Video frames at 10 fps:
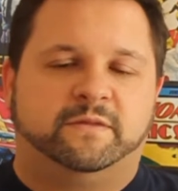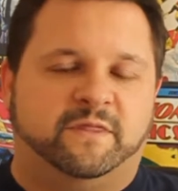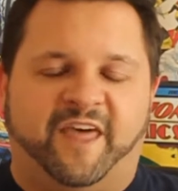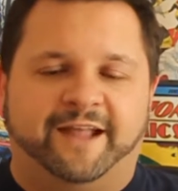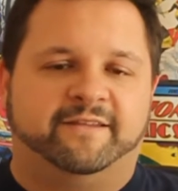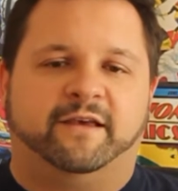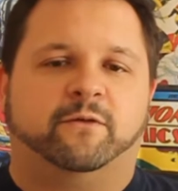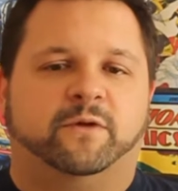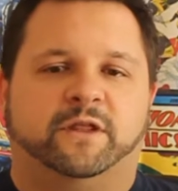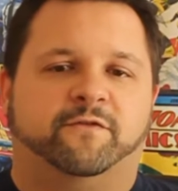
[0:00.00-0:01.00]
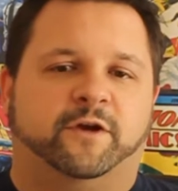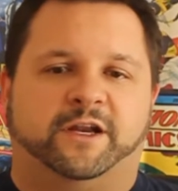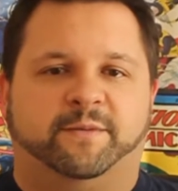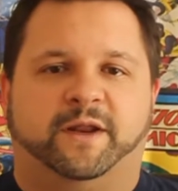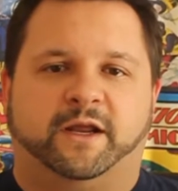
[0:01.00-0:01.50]
that's it really for
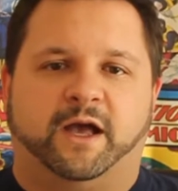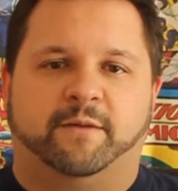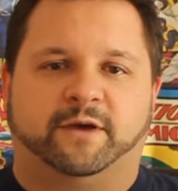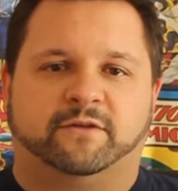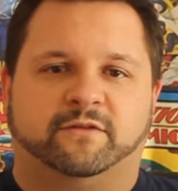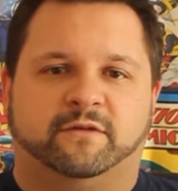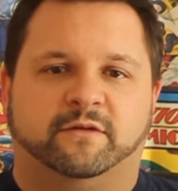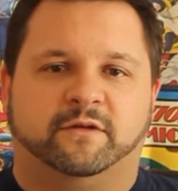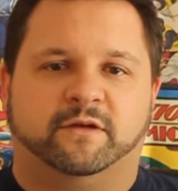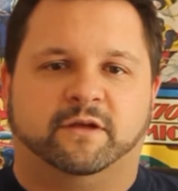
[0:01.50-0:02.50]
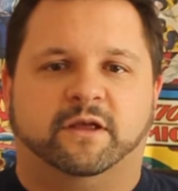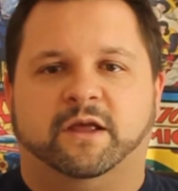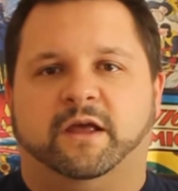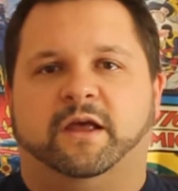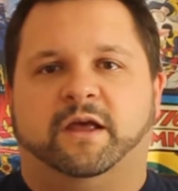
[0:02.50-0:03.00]
independent comics.
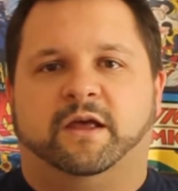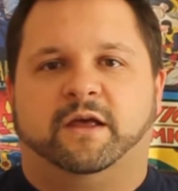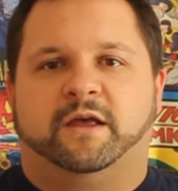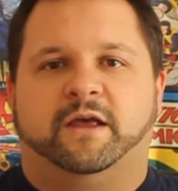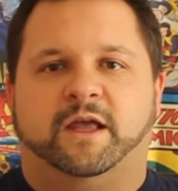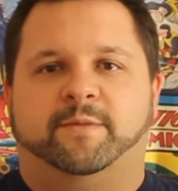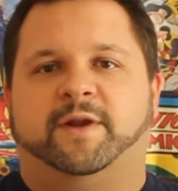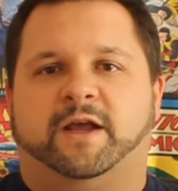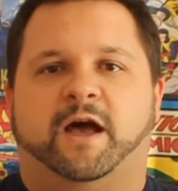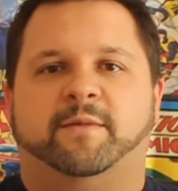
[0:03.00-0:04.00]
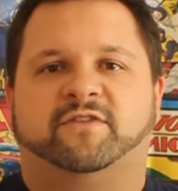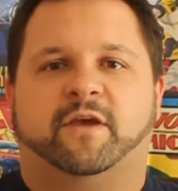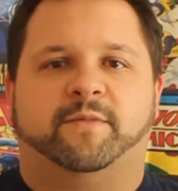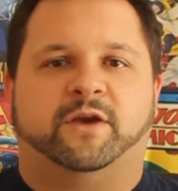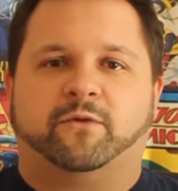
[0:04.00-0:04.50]
Independent comics
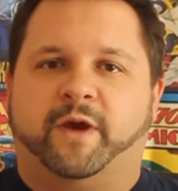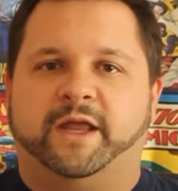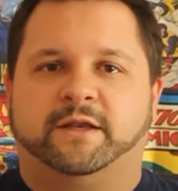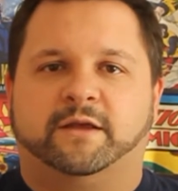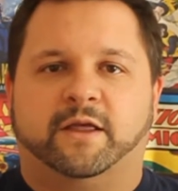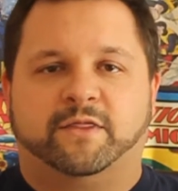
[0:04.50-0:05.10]
can be great,